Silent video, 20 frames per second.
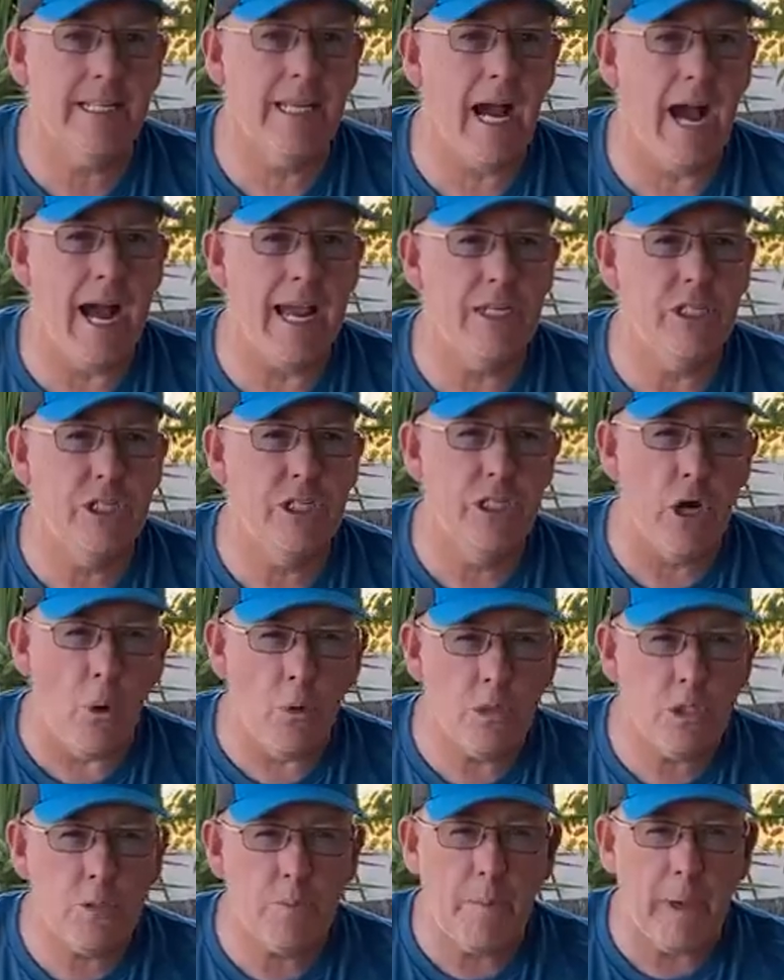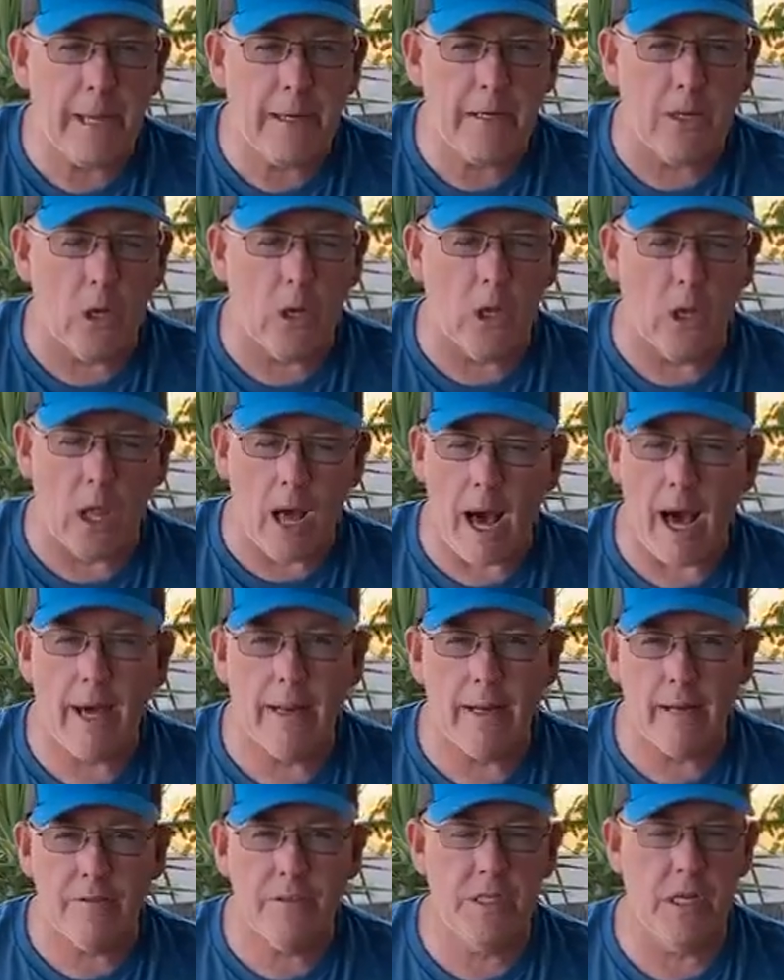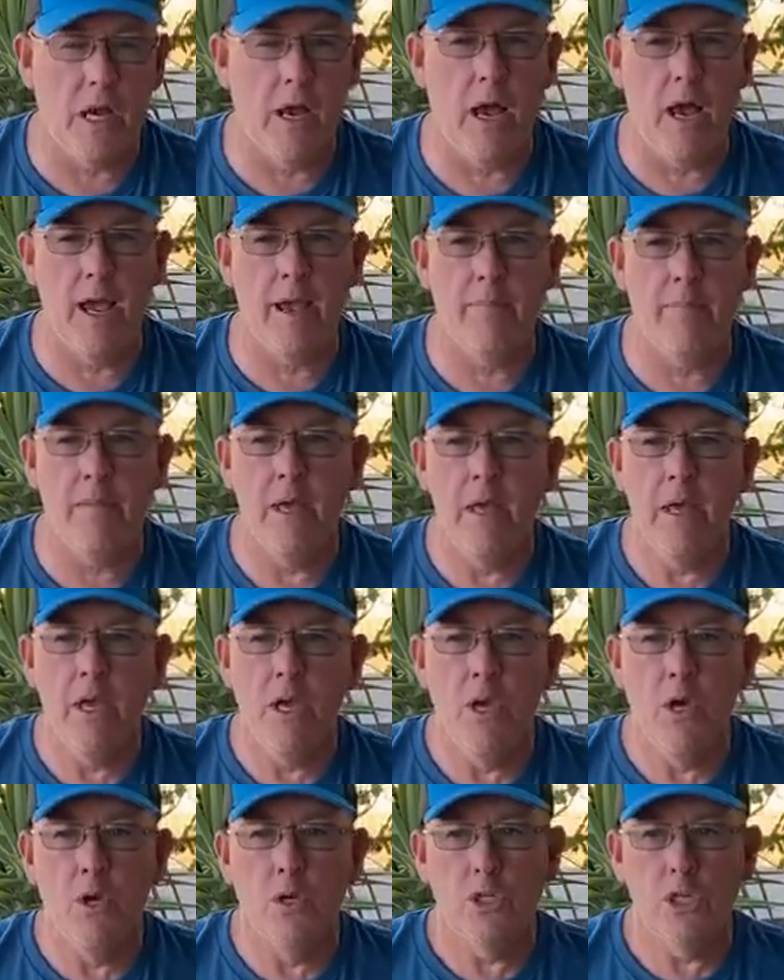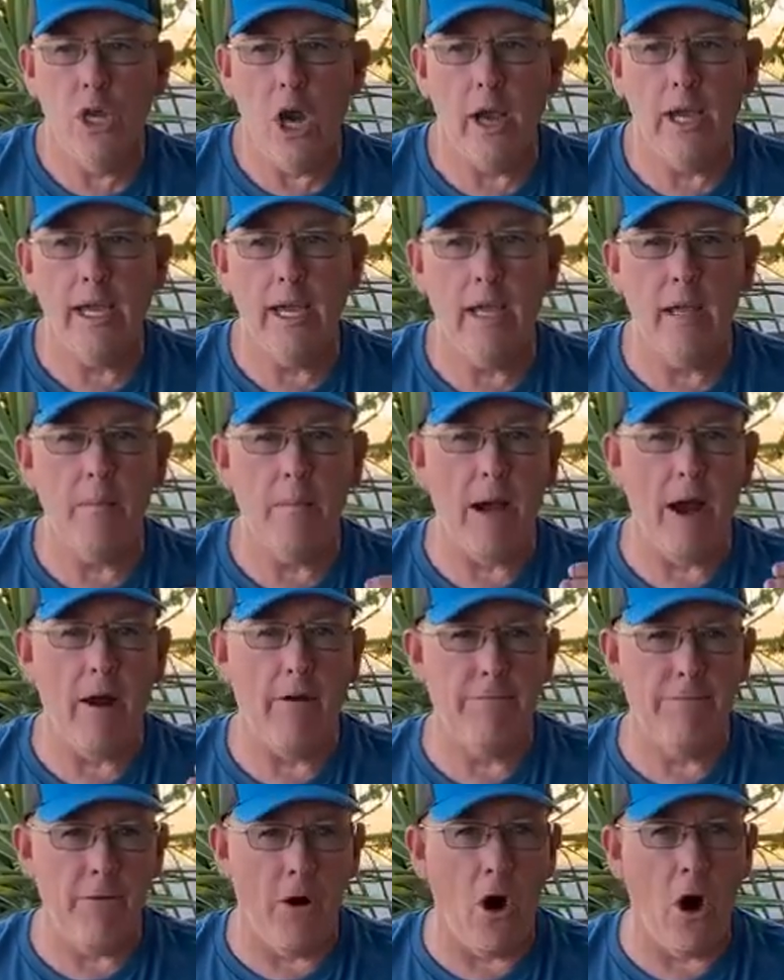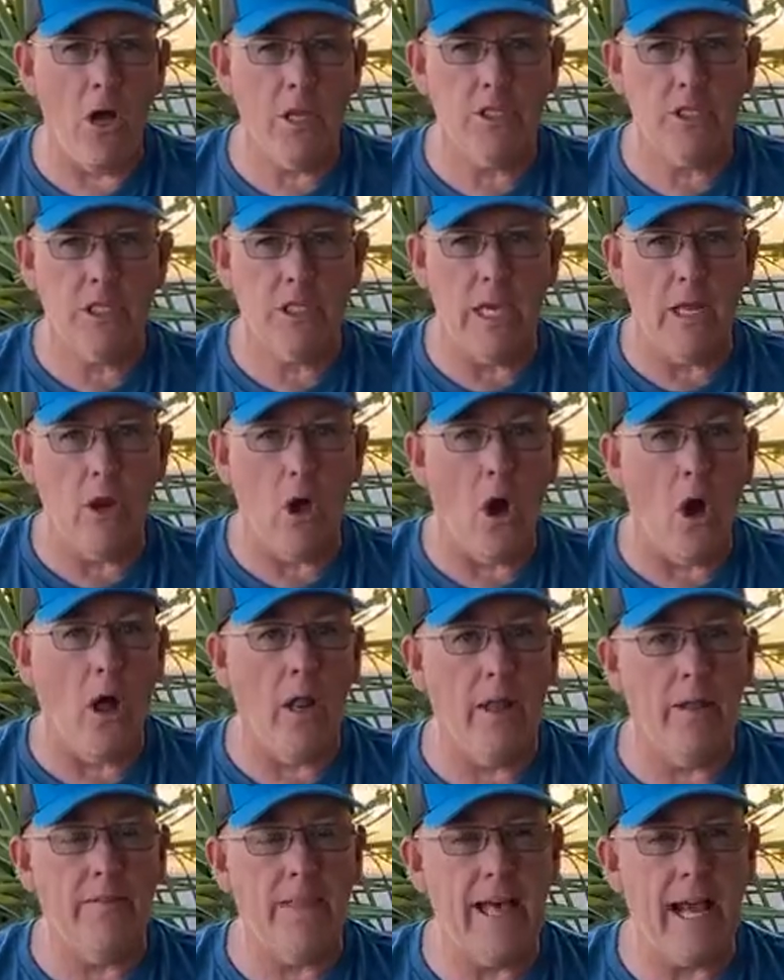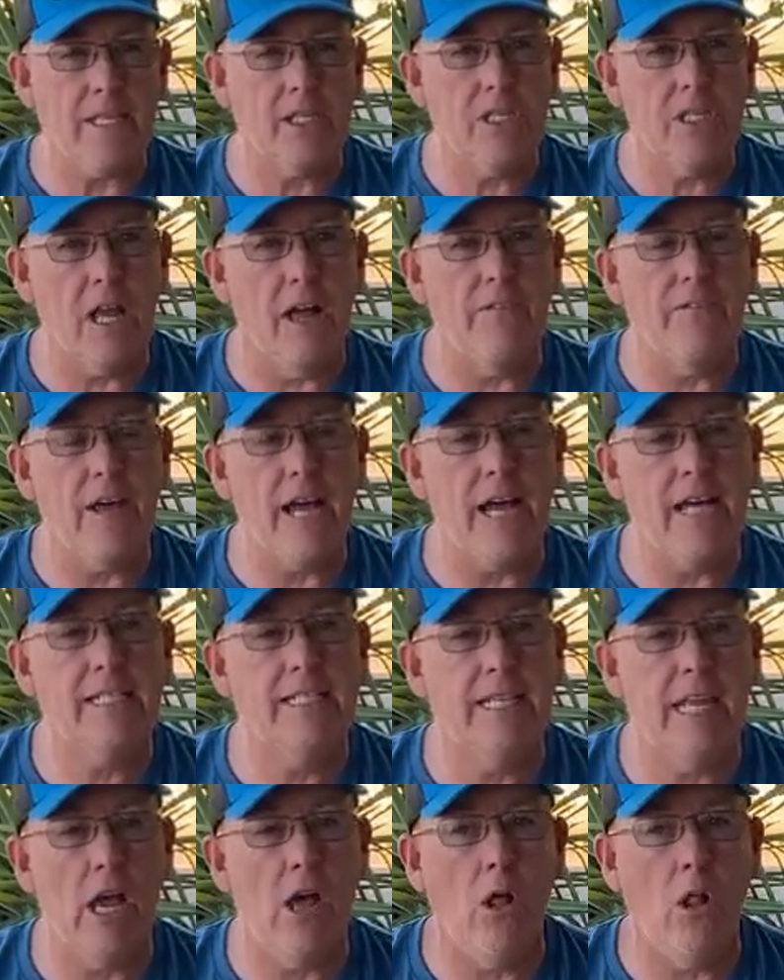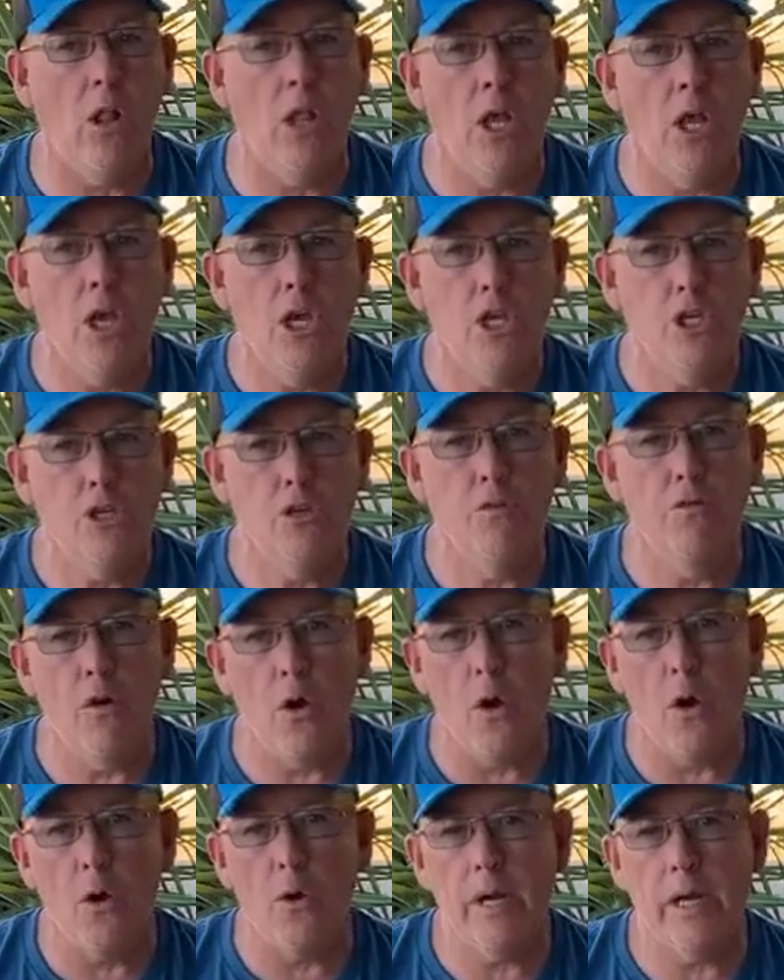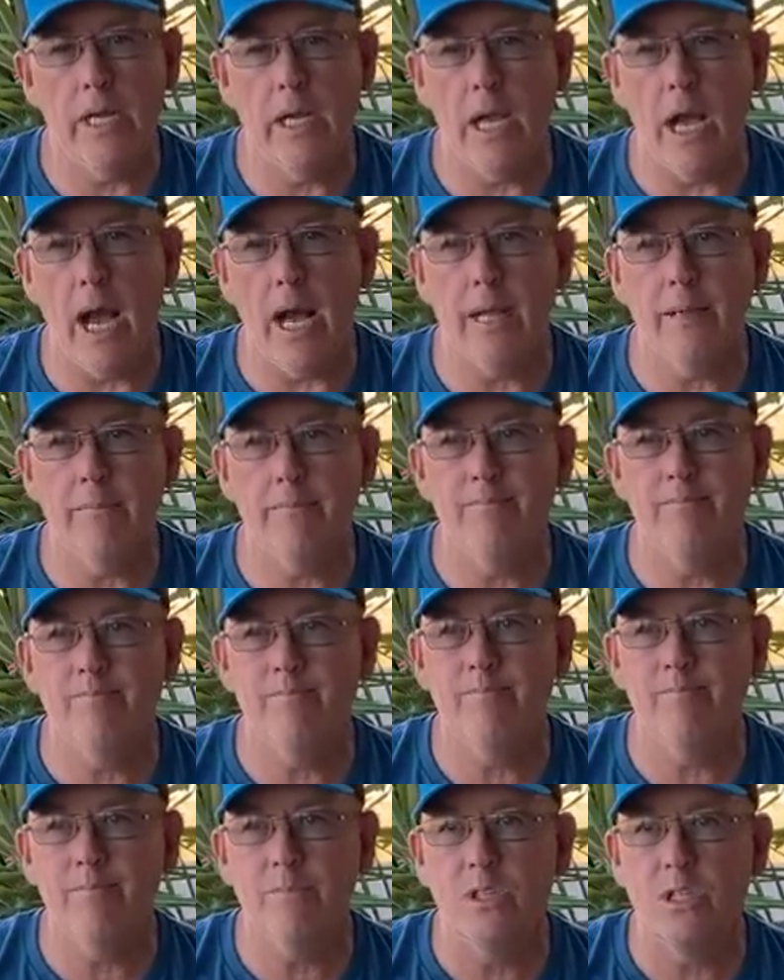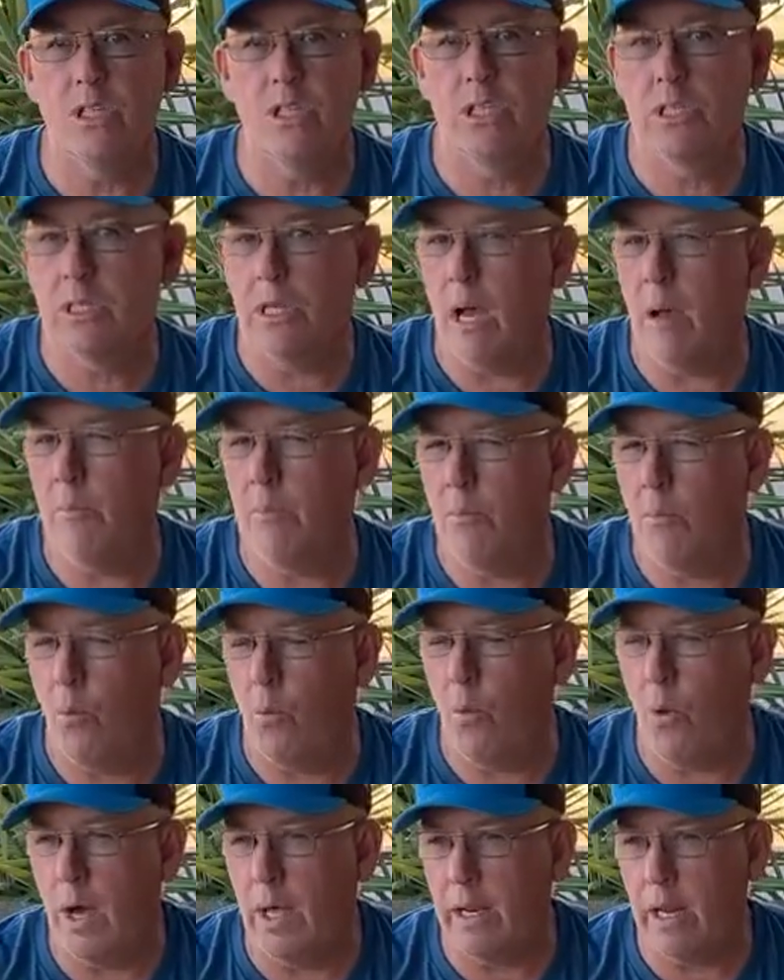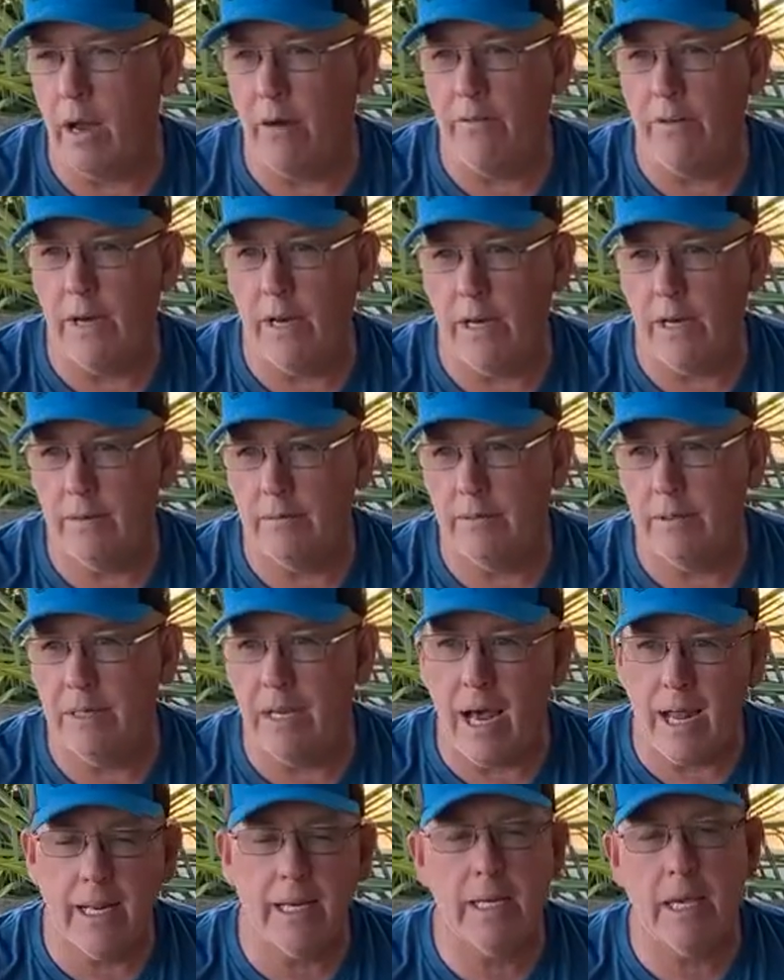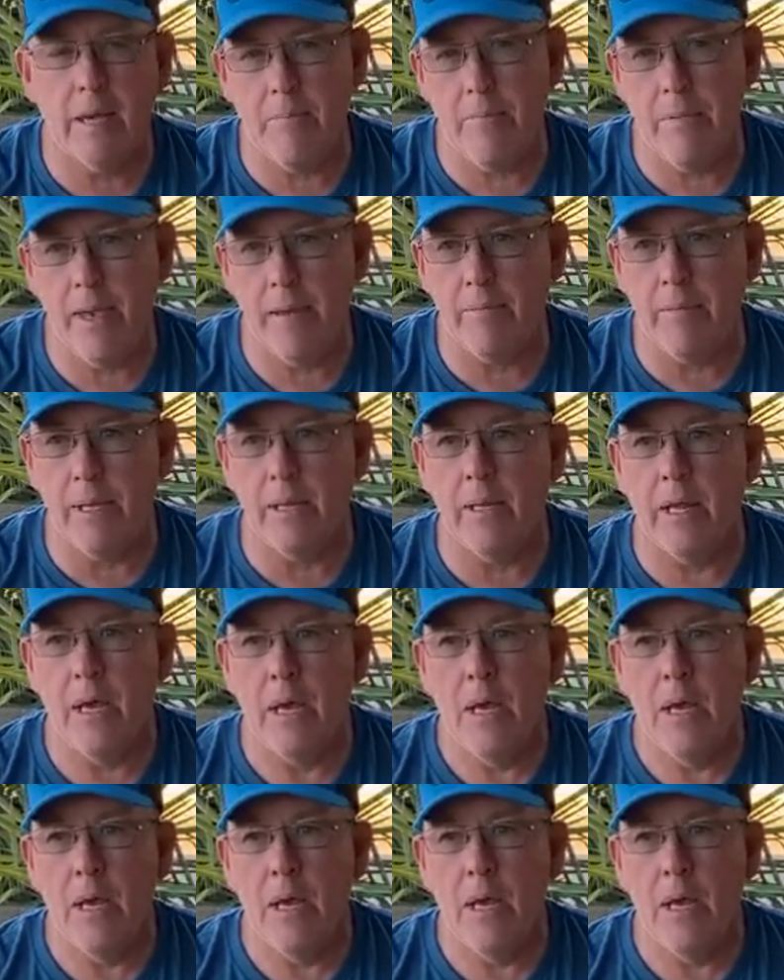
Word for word: guys don't spend a lot of time talking about fonts and all of that stuff until you've already got somewhat of a not a commitment